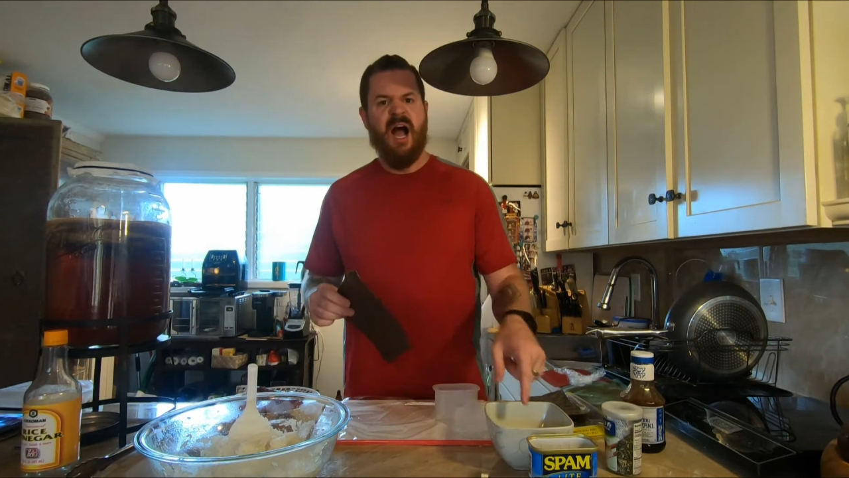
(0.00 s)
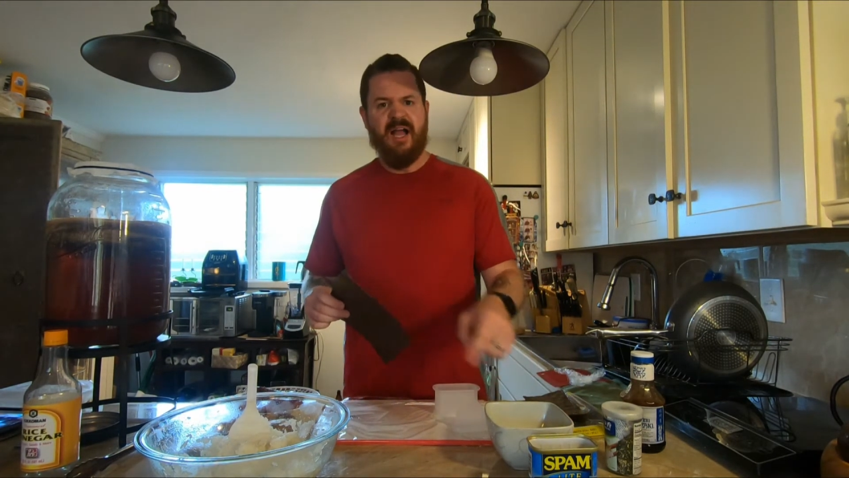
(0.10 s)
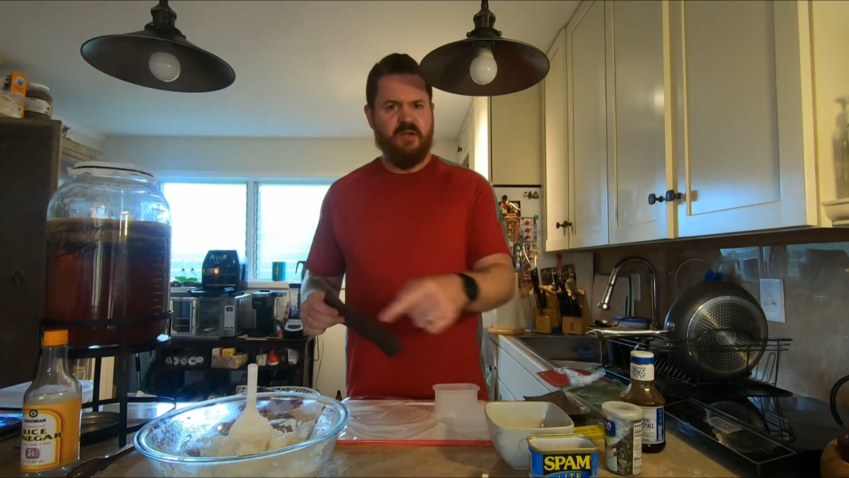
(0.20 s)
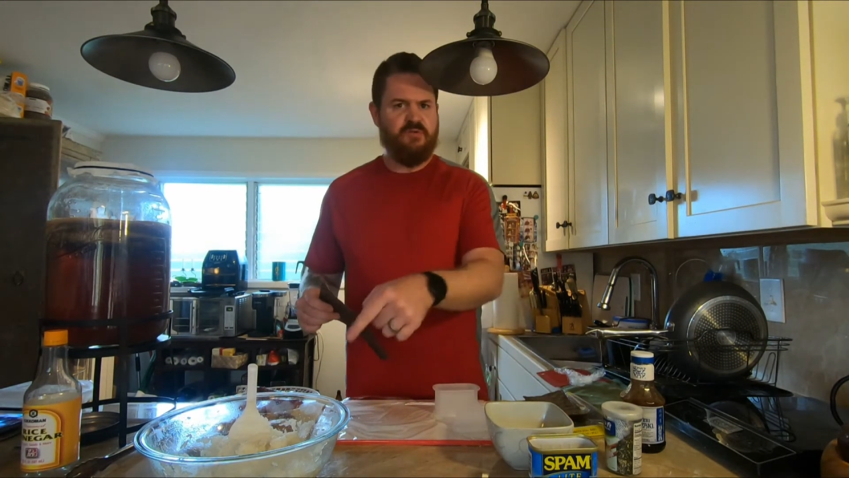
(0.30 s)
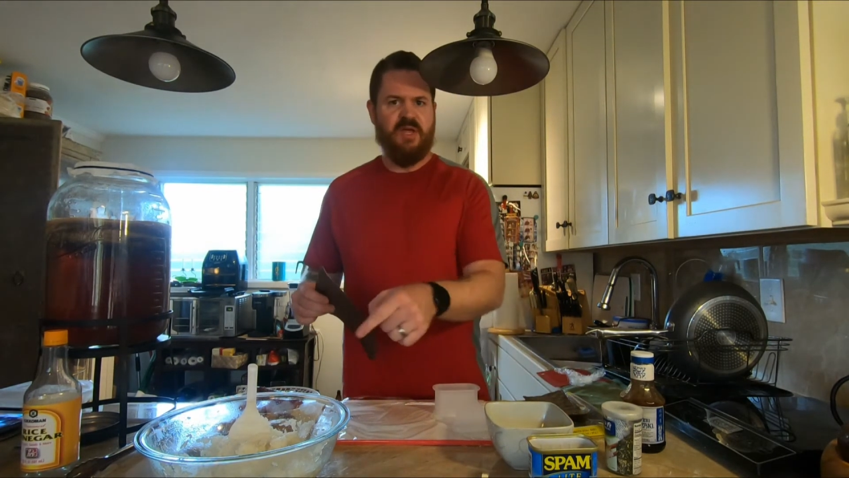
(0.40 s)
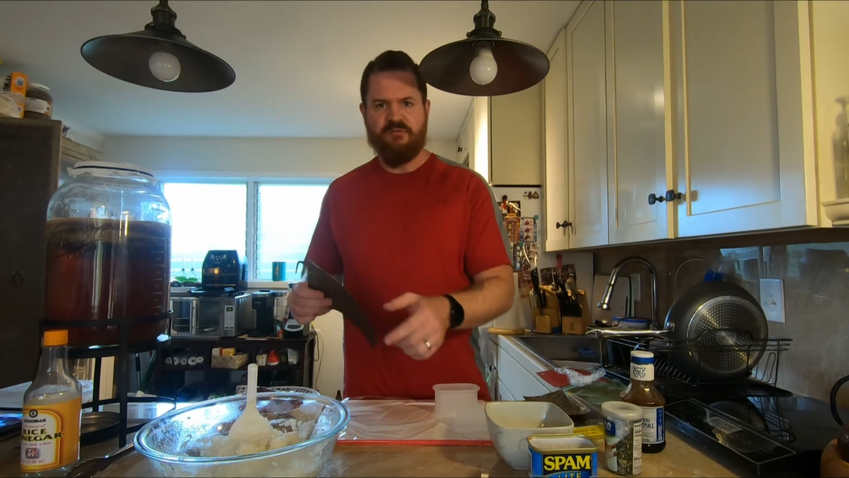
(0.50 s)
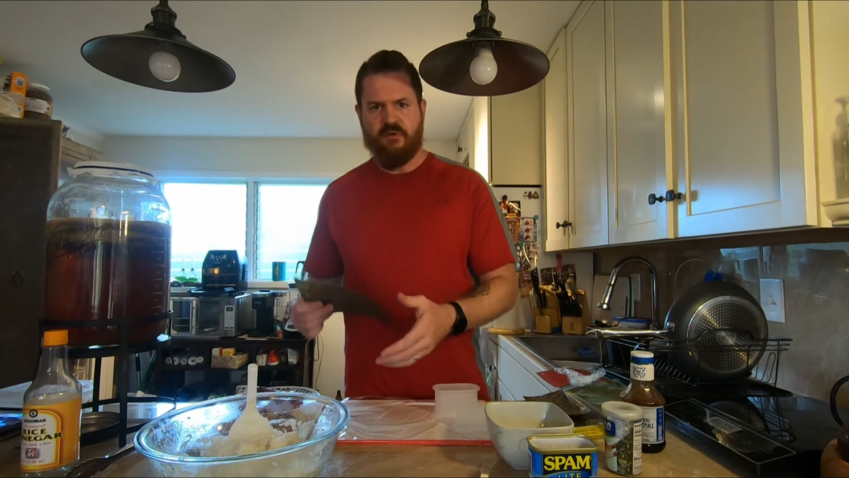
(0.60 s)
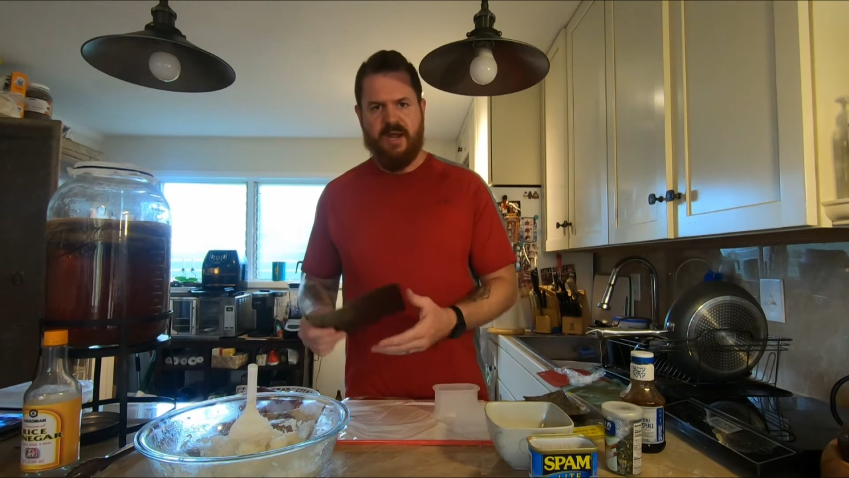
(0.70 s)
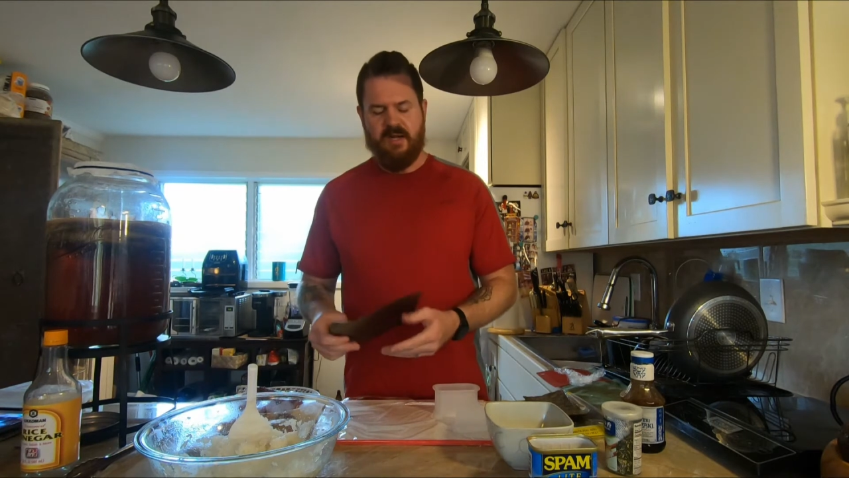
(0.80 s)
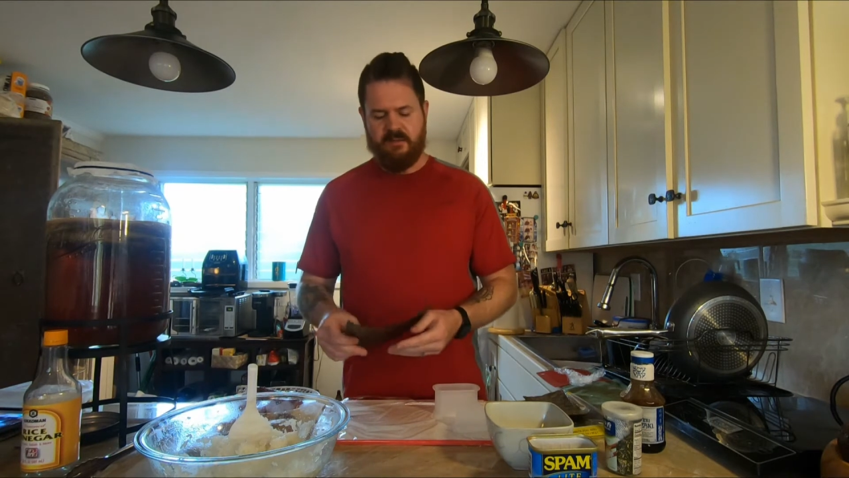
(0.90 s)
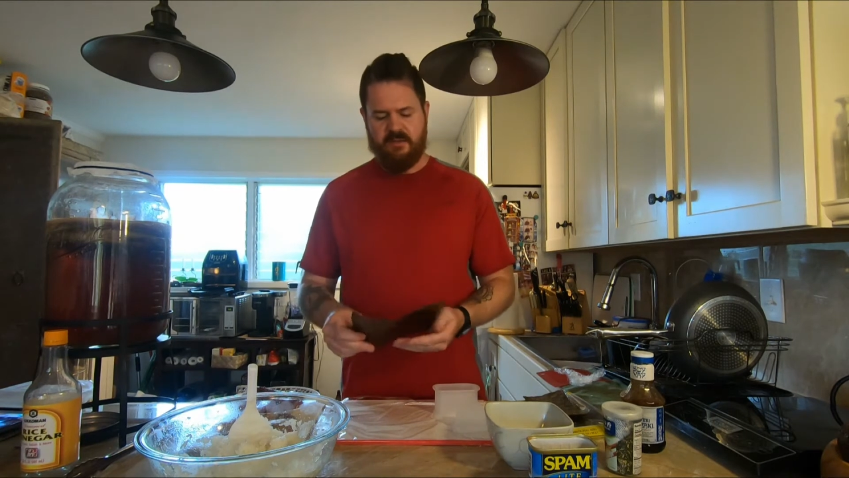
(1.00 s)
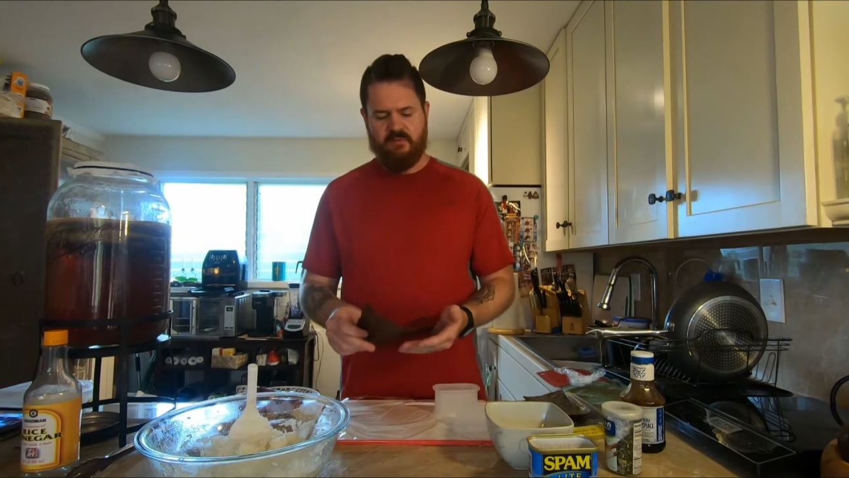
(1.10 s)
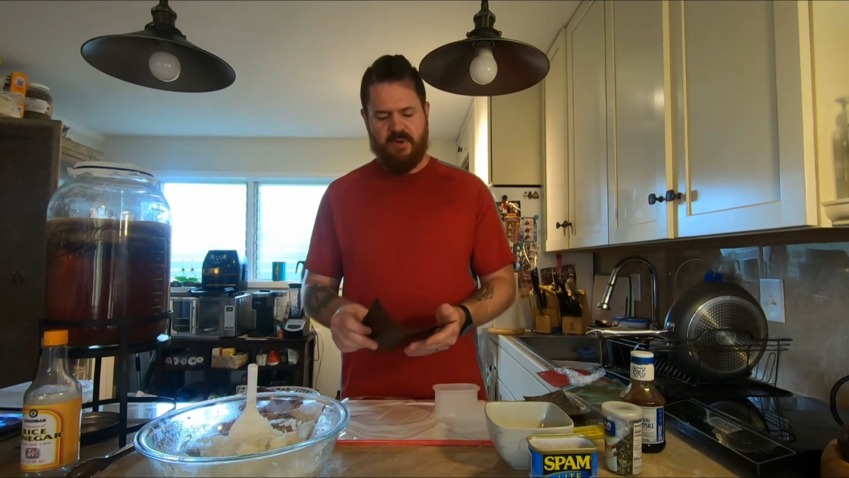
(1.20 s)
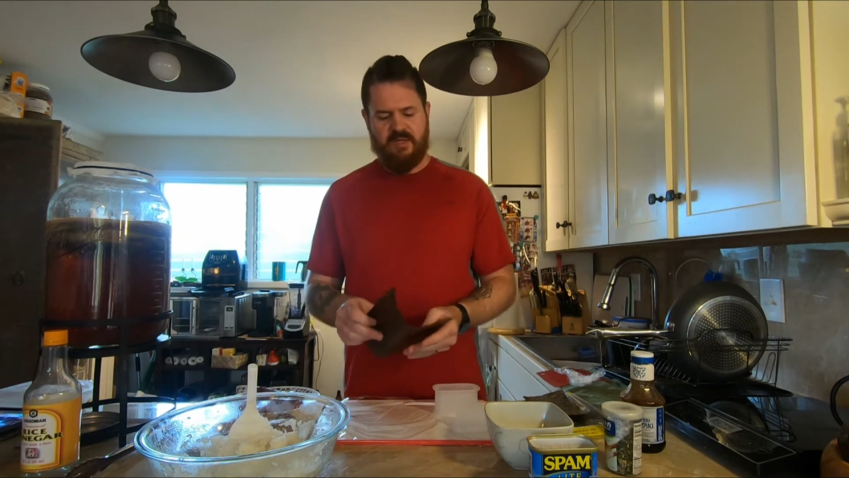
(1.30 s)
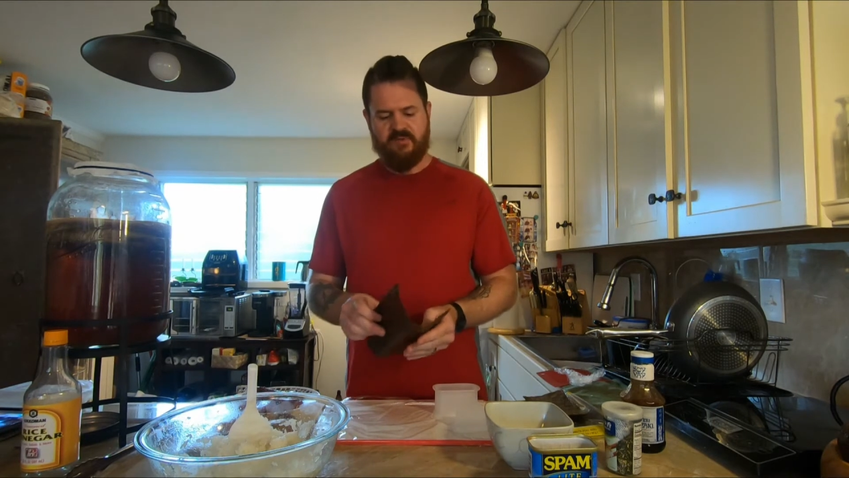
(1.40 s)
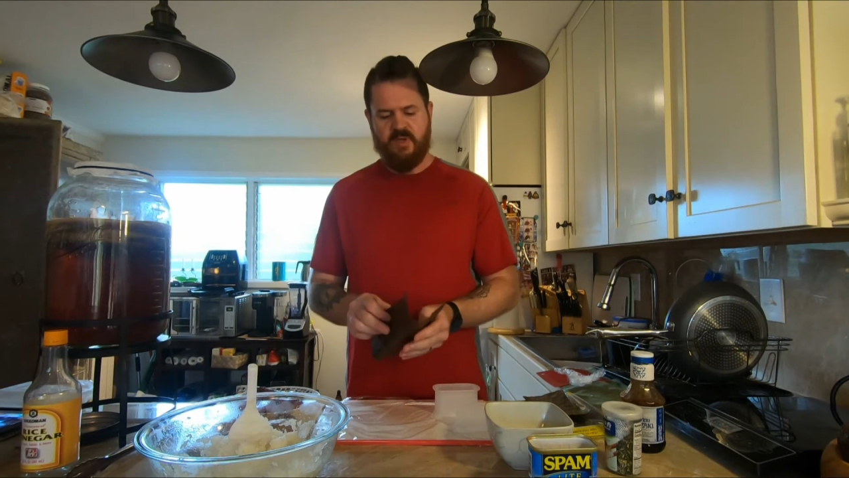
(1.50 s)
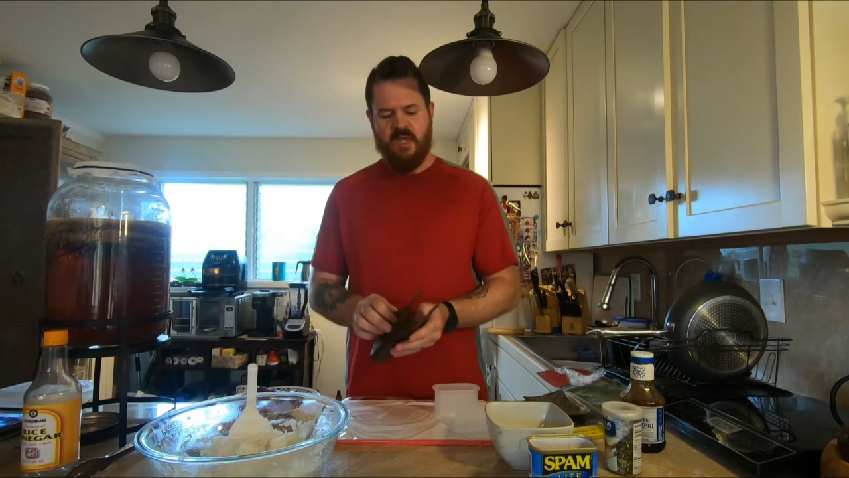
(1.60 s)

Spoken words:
I use that for handling the rice.